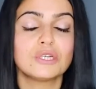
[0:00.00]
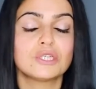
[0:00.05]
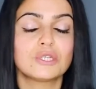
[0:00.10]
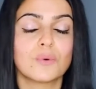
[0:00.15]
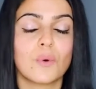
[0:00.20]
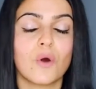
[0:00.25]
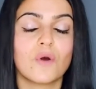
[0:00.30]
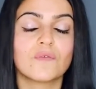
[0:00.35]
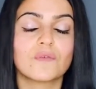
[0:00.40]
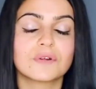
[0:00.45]

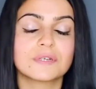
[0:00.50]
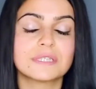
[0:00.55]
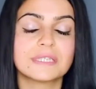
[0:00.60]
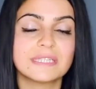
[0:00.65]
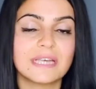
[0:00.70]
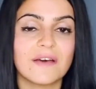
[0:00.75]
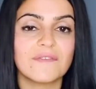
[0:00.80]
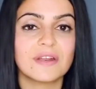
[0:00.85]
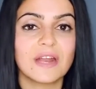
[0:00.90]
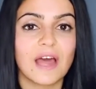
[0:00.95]
to over
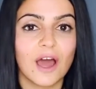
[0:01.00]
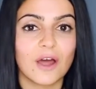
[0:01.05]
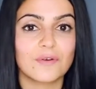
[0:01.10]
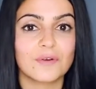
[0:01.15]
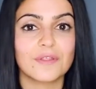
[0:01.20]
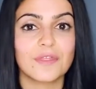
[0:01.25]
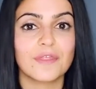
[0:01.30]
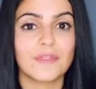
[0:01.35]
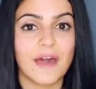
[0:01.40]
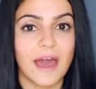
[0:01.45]

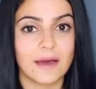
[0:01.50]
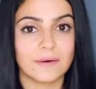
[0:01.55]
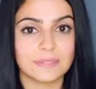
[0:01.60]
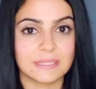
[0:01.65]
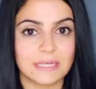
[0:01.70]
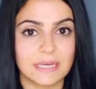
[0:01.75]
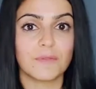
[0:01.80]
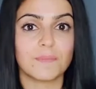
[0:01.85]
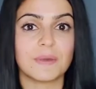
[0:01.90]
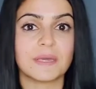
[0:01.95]

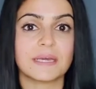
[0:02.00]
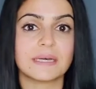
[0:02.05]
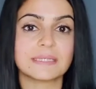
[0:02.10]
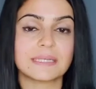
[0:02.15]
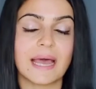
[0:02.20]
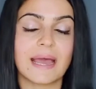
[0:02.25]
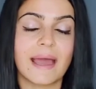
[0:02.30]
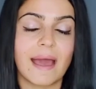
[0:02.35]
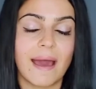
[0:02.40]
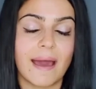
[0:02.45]
700,000
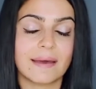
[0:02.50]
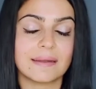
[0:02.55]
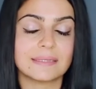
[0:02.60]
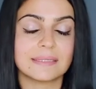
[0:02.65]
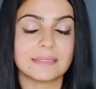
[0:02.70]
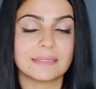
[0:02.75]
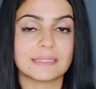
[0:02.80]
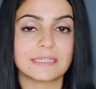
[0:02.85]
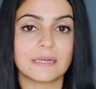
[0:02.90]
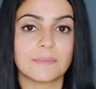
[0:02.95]
because I had a
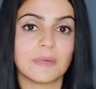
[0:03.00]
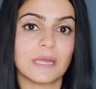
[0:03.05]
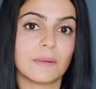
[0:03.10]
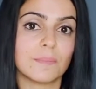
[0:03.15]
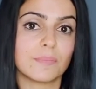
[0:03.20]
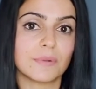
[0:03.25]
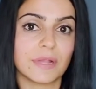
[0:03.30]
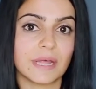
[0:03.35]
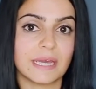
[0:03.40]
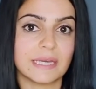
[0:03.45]
system in
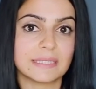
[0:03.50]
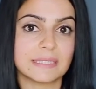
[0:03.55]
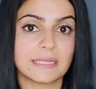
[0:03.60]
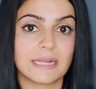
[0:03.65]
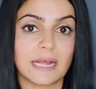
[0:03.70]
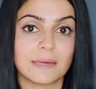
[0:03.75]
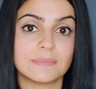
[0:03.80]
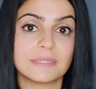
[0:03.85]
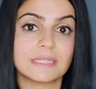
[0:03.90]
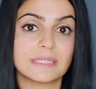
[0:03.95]
place
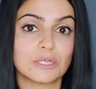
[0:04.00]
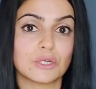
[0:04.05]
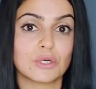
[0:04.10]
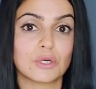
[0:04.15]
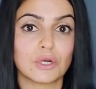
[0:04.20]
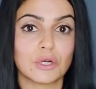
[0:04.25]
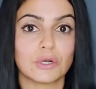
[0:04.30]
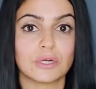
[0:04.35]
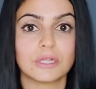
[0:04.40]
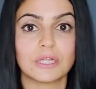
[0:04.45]
that I'm still
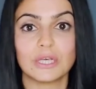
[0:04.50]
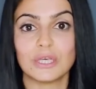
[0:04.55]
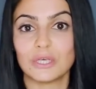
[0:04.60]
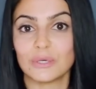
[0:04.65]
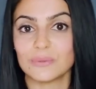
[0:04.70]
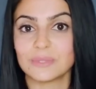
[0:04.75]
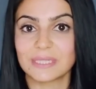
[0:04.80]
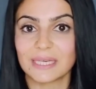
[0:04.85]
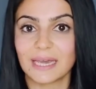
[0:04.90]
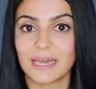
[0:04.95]
currently
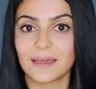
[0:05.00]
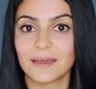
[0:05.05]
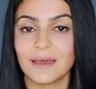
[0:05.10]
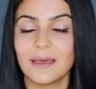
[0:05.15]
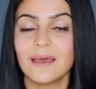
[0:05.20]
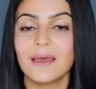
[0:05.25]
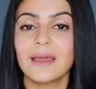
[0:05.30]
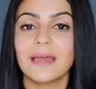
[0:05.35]
using.